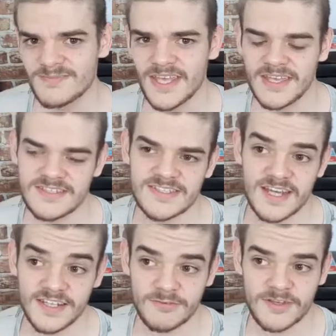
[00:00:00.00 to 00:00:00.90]
it's
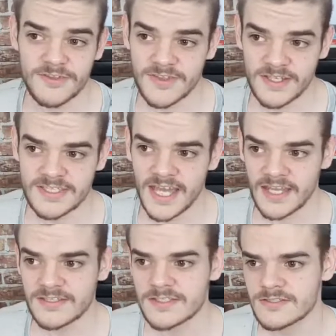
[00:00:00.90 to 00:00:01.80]
another thing to
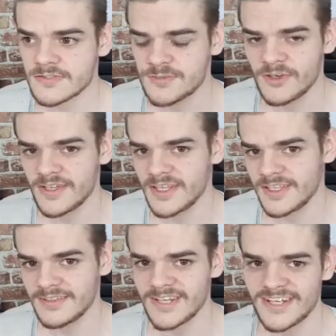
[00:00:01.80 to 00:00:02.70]
add to
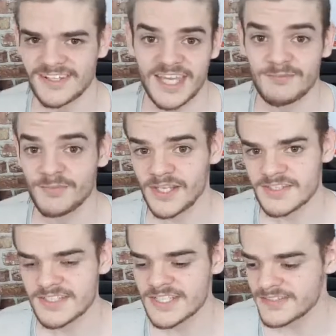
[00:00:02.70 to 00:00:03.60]
my gameplay
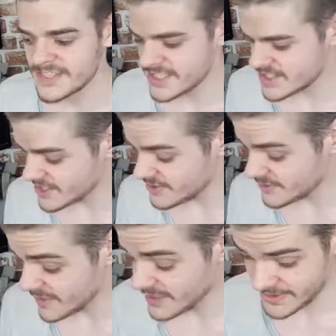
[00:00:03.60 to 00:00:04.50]
series. So
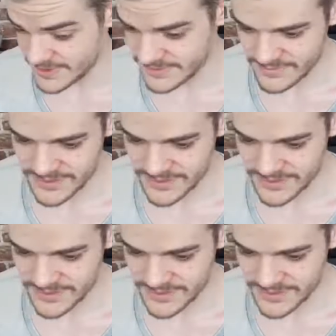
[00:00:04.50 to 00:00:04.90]
another